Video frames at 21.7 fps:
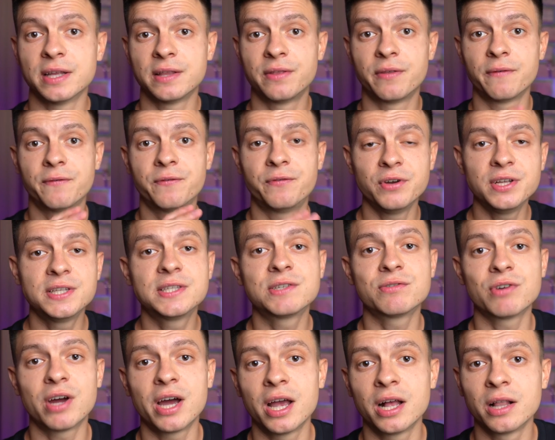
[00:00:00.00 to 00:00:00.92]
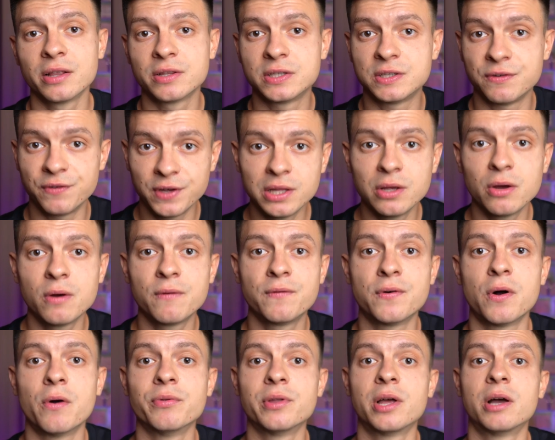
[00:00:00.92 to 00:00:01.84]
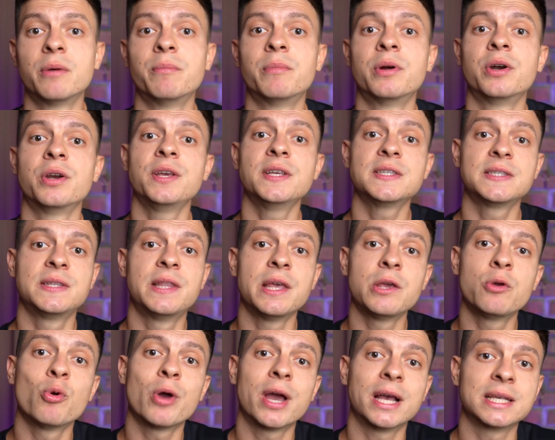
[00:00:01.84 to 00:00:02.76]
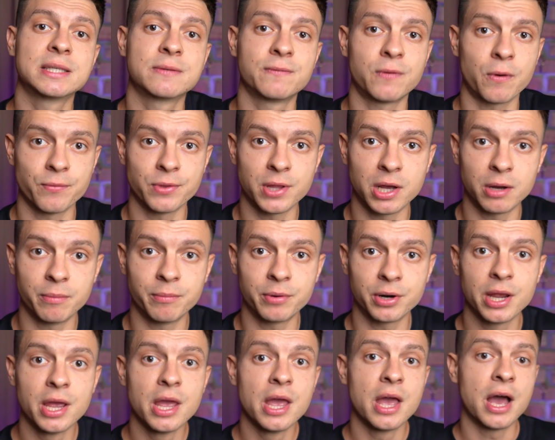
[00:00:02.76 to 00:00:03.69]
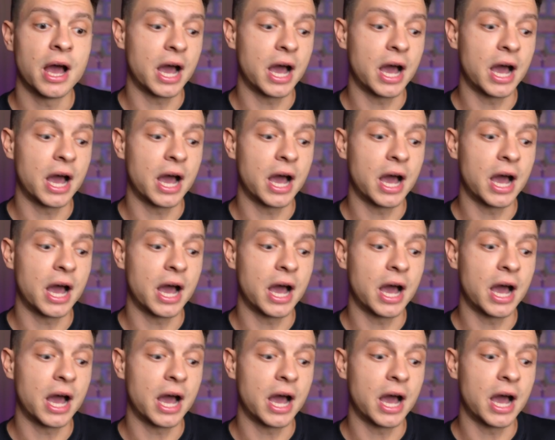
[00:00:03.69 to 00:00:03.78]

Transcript: that the free trial Twilio phone number is the U S phone number.